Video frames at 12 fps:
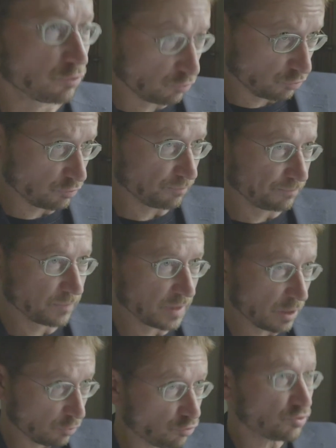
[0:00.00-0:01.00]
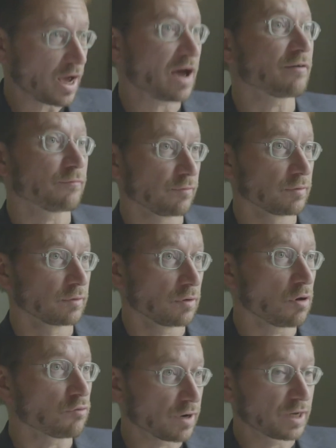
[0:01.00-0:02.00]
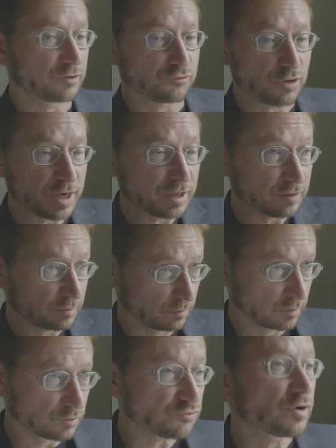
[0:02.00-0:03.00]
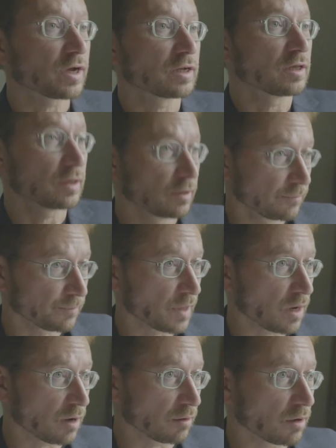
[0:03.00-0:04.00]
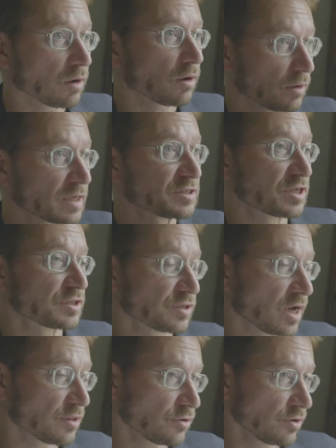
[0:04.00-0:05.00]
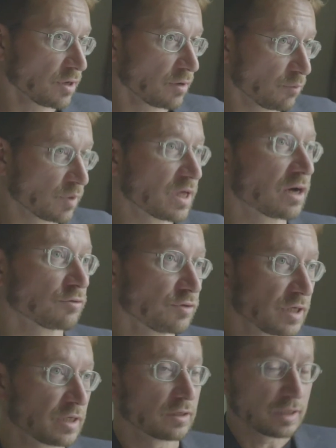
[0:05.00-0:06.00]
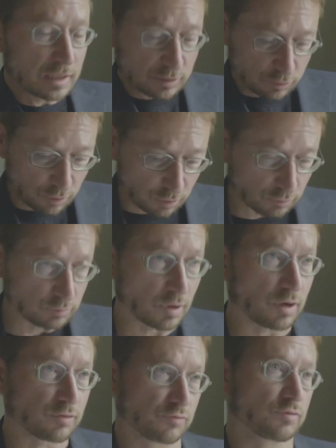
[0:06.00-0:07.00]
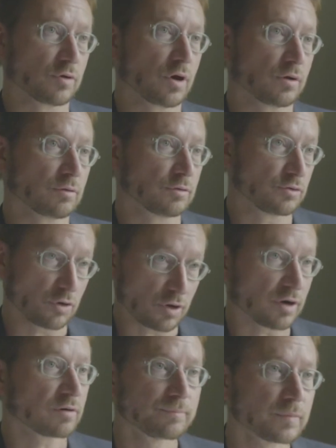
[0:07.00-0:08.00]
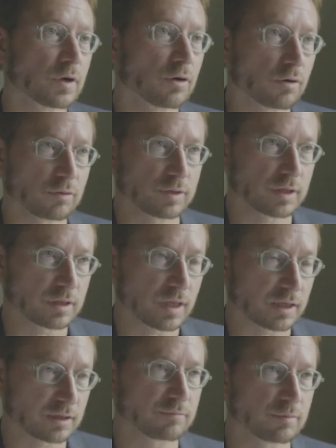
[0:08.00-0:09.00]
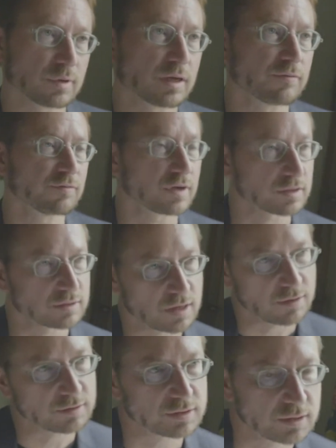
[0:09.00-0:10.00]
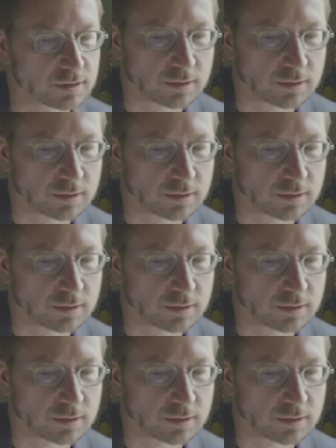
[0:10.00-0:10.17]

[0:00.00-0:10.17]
could have already traded directly against each other without need to go through the dollar or any fiat currency.